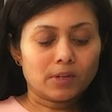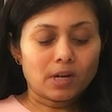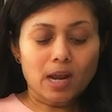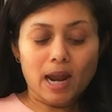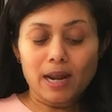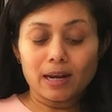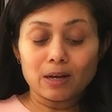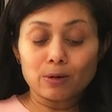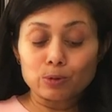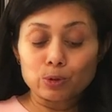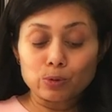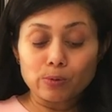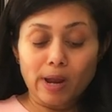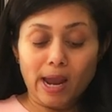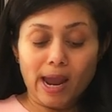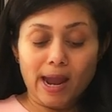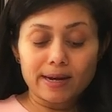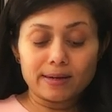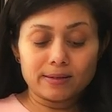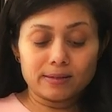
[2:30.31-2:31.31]
I love to
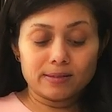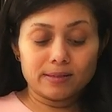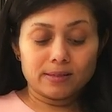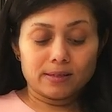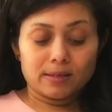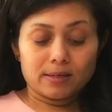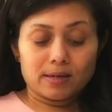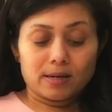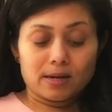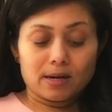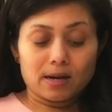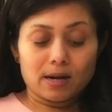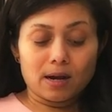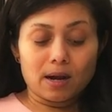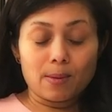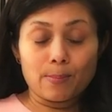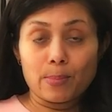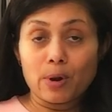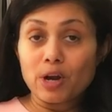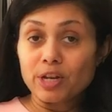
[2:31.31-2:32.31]
add
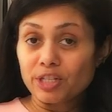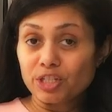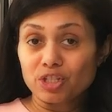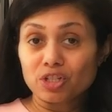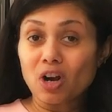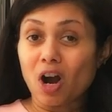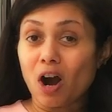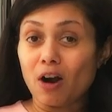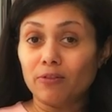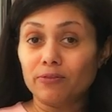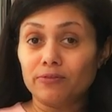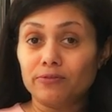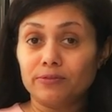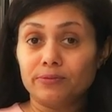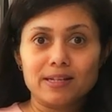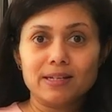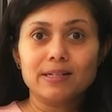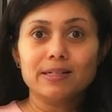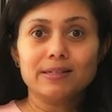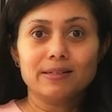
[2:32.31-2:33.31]
a bunch of
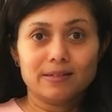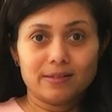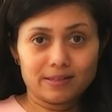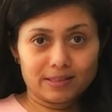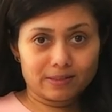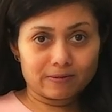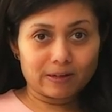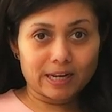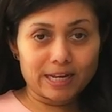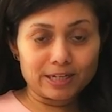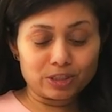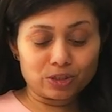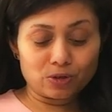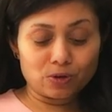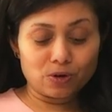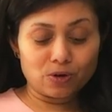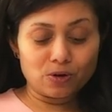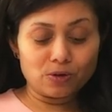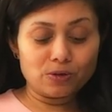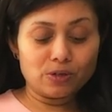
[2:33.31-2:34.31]

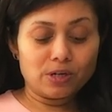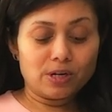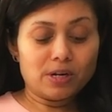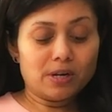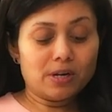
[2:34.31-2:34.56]
cilantro,